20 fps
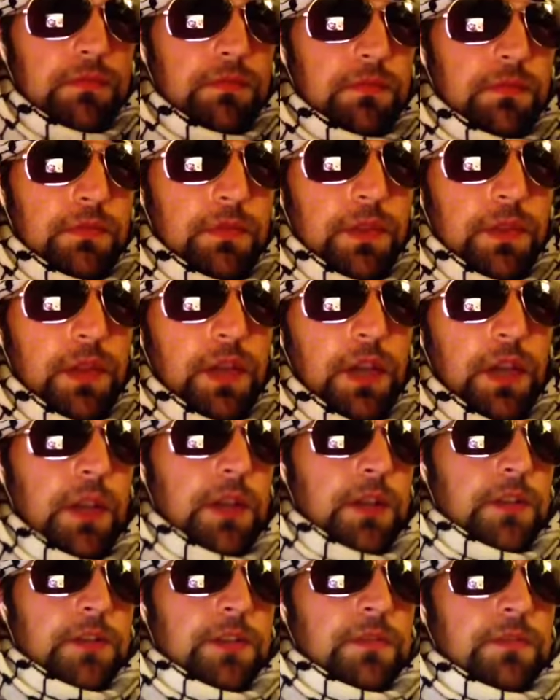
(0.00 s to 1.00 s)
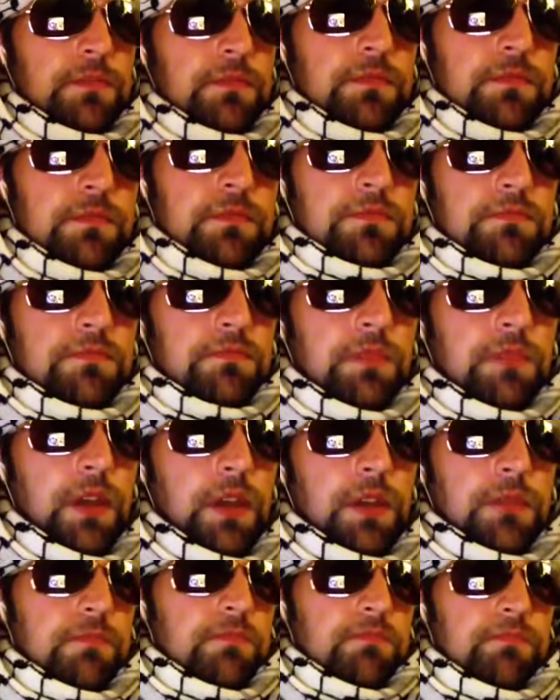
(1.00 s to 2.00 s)
Again, it's
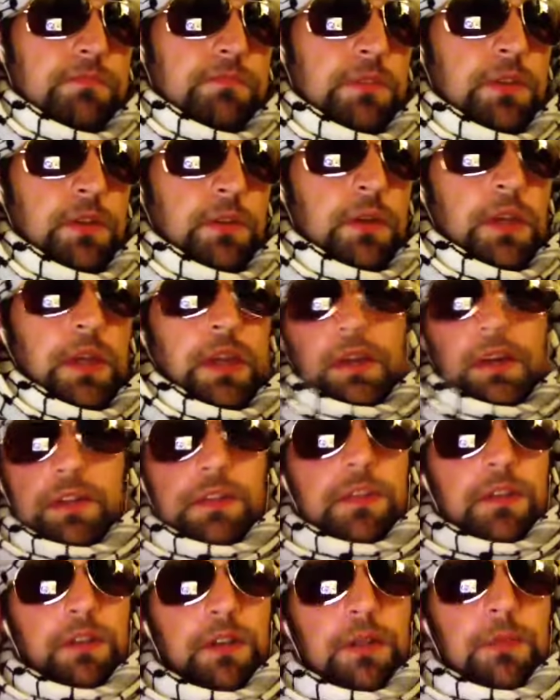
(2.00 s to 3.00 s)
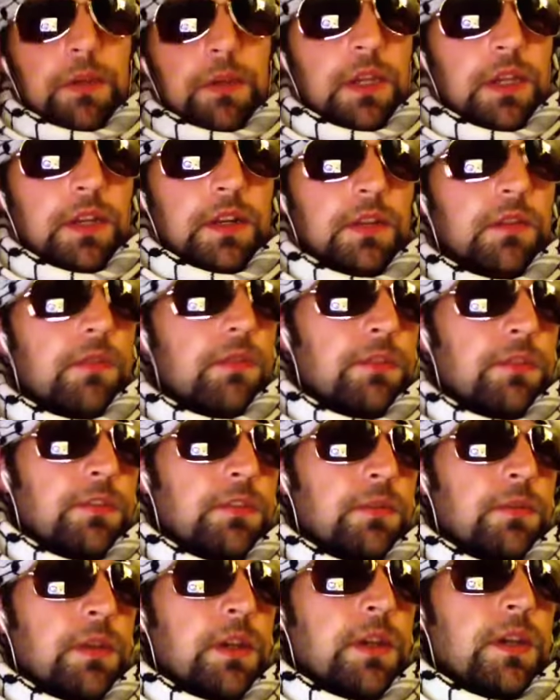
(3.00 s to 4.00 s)
I don't care. It's not going to make any difference
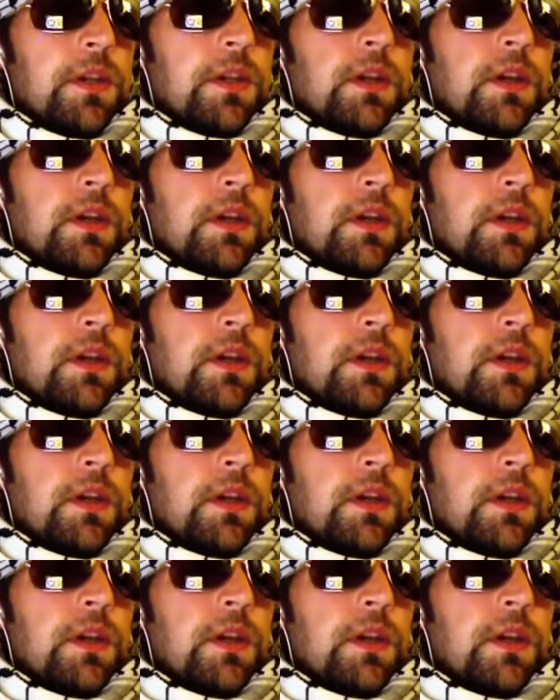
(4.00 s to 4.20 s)
to me.